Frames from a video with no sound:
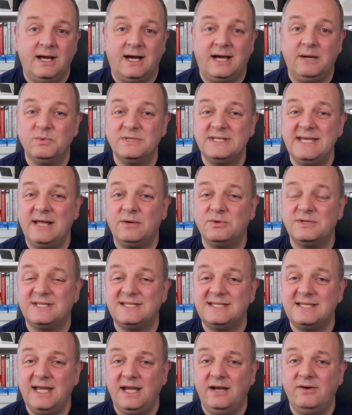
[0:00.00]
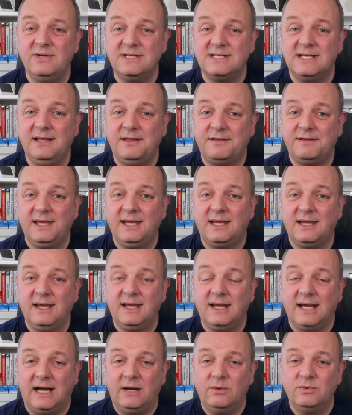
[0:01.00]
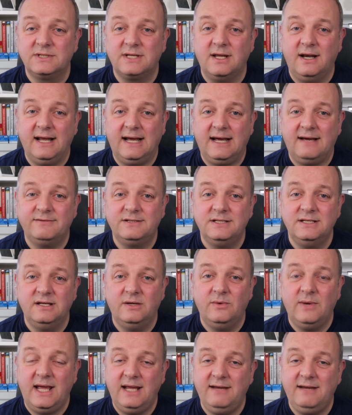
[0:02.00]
I was now seriously thinking I was going to have to do